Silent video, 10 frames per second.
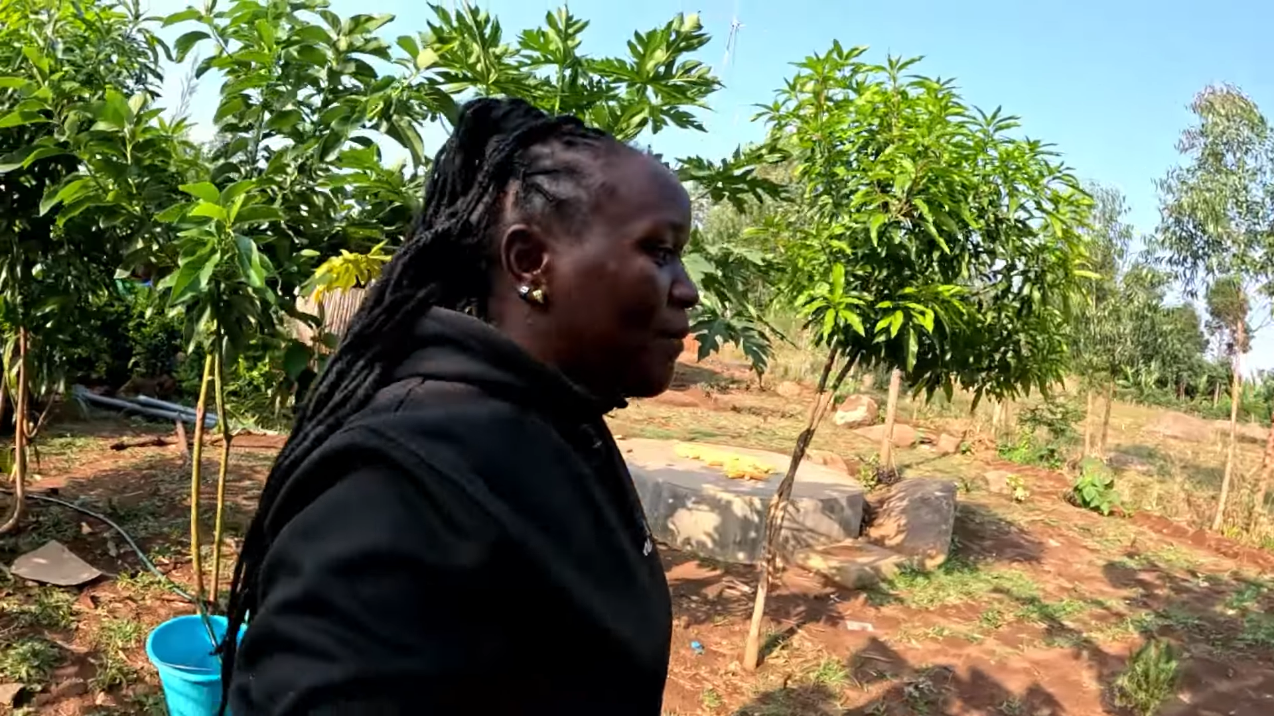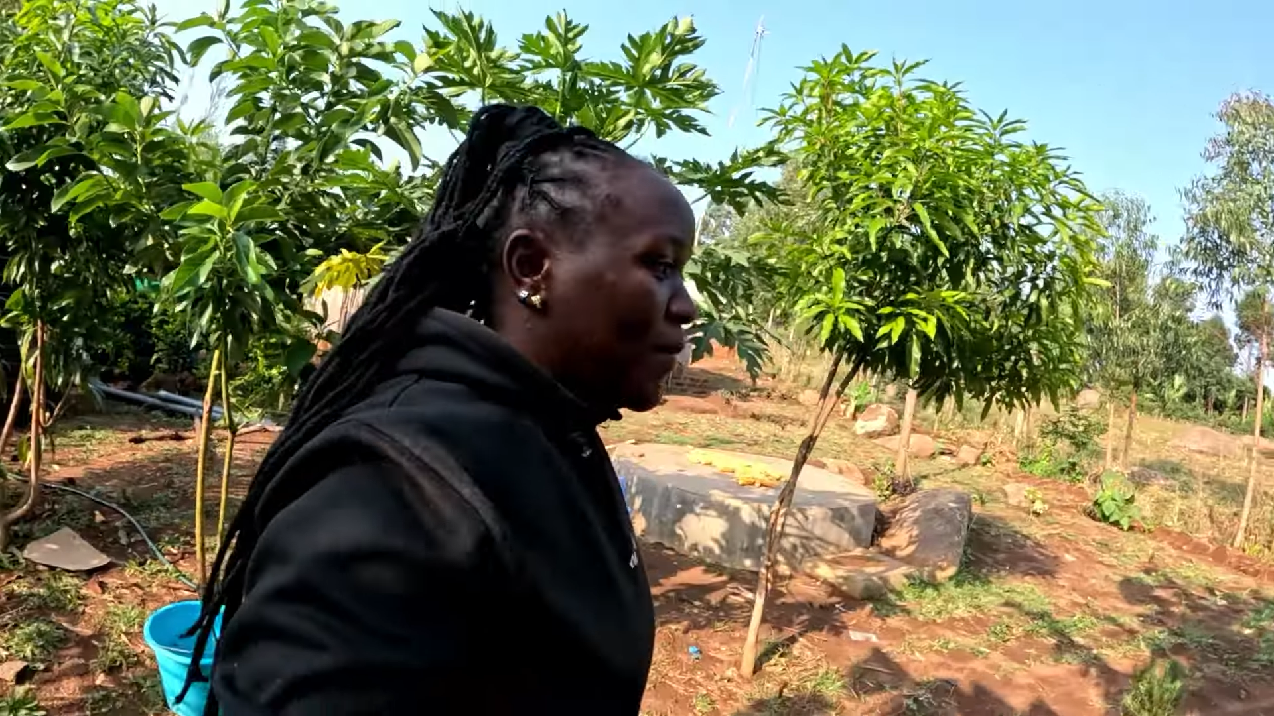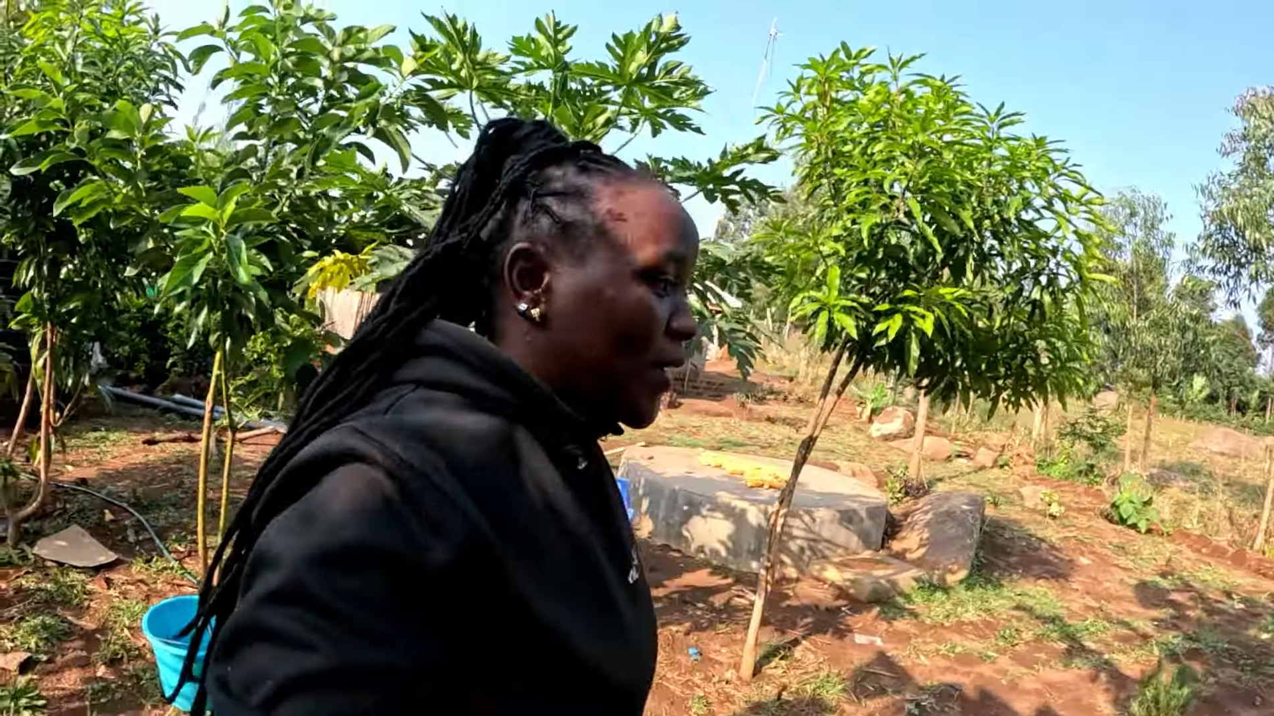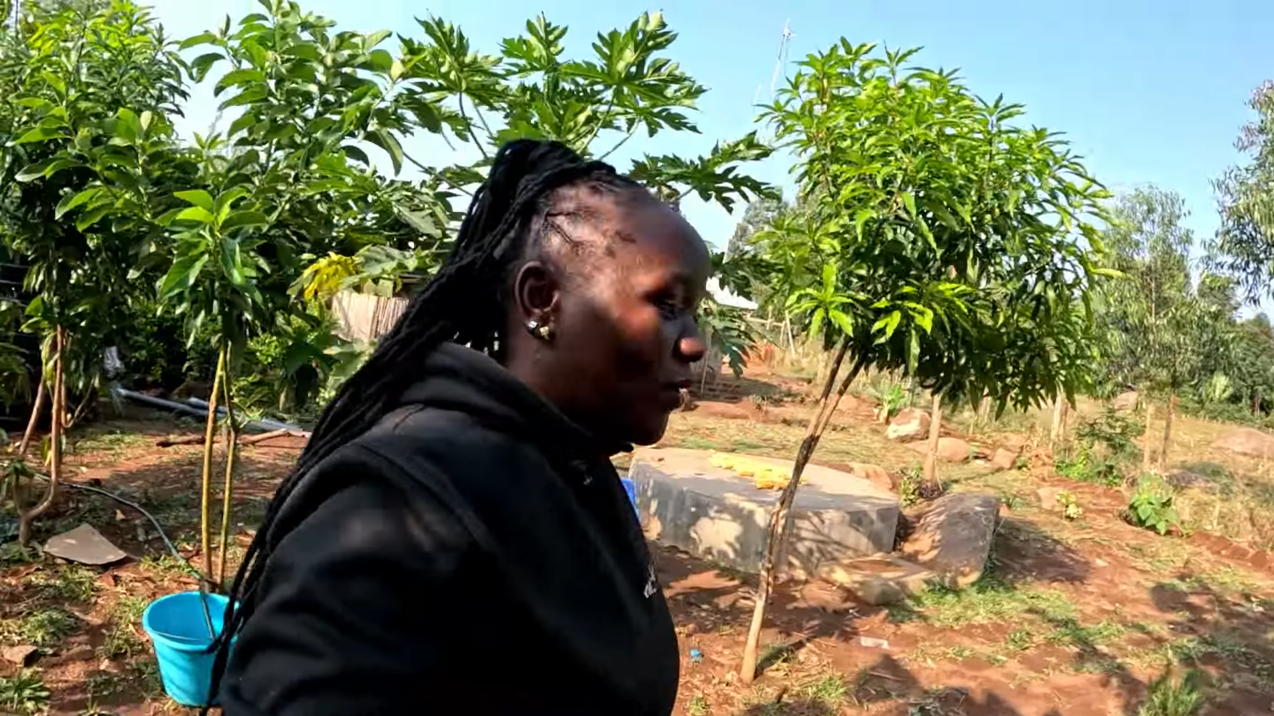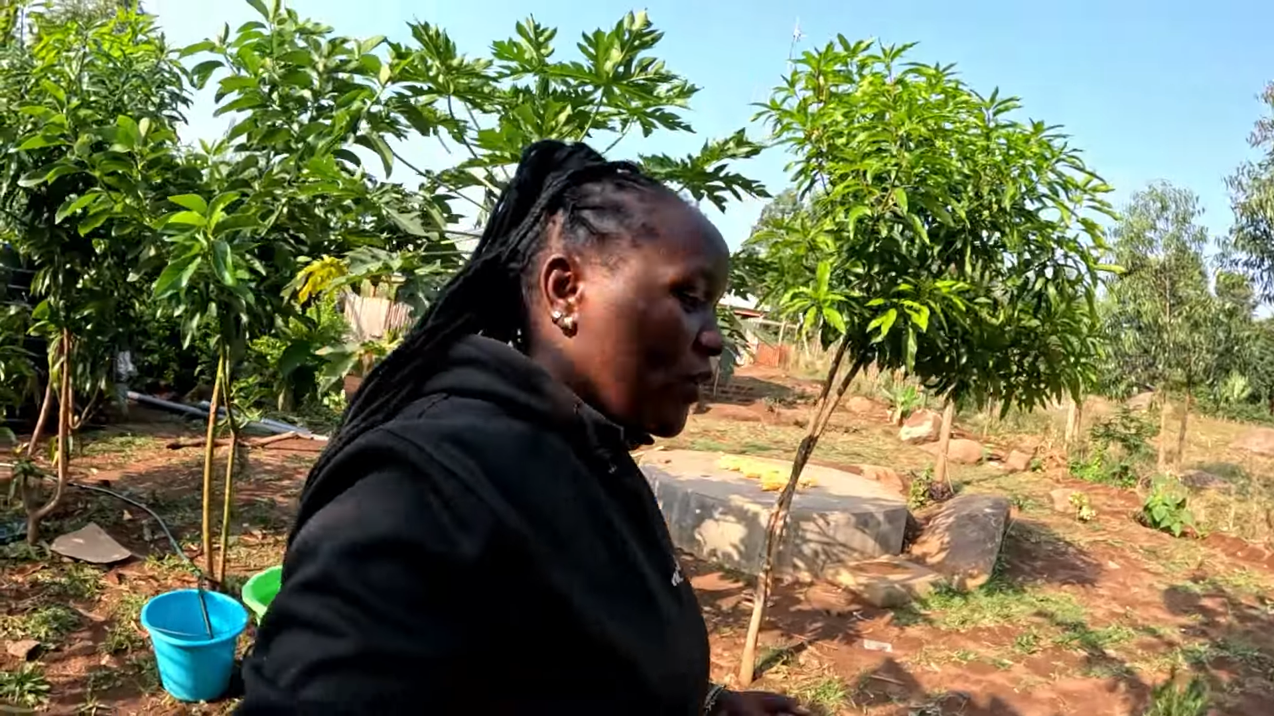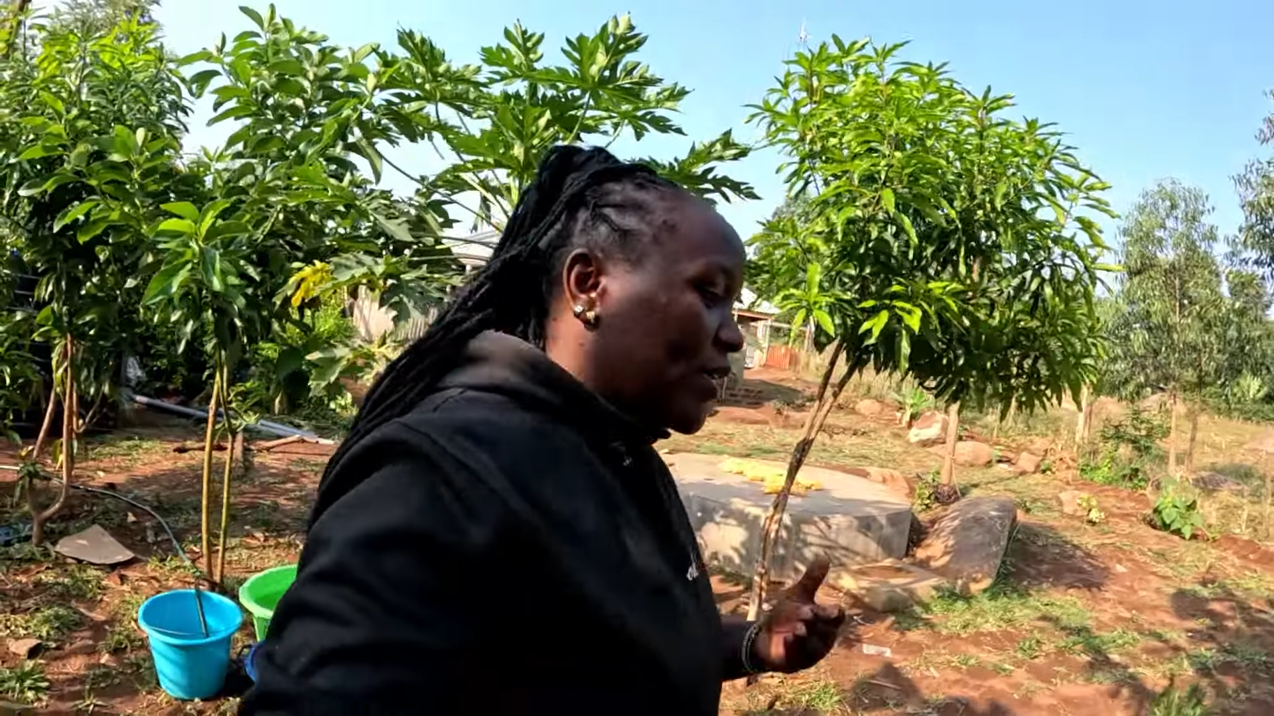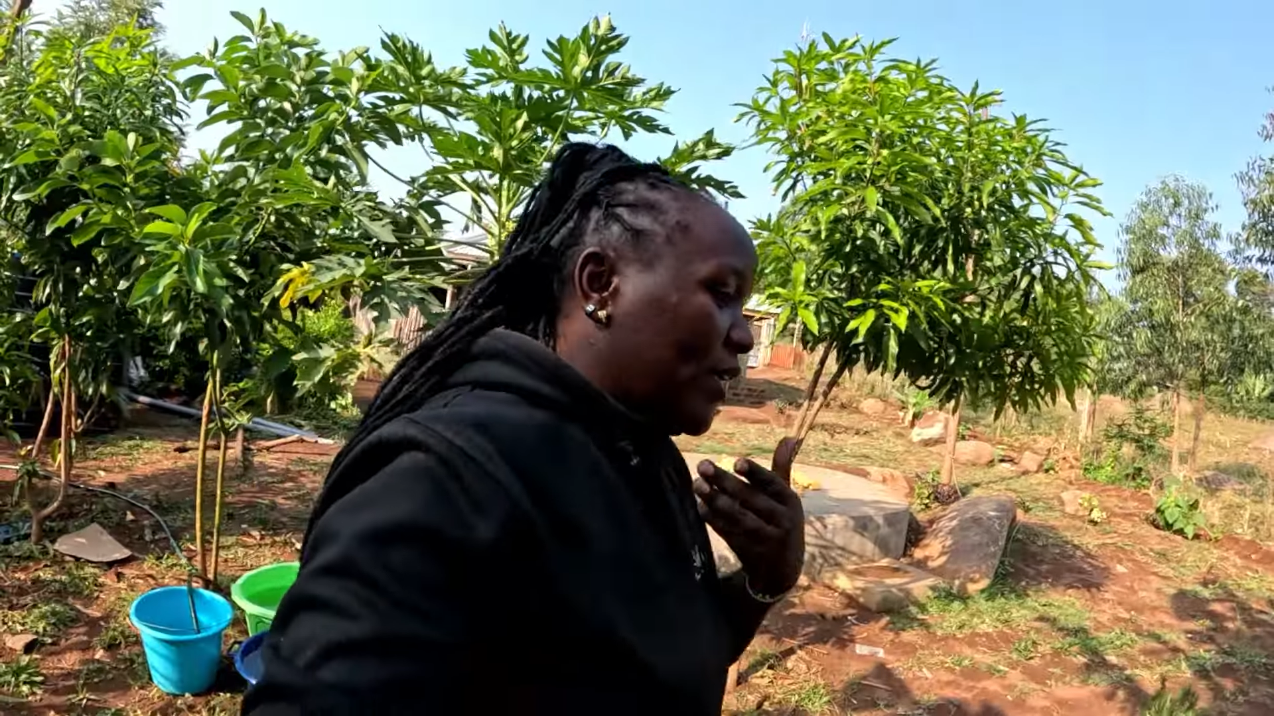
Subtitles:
May God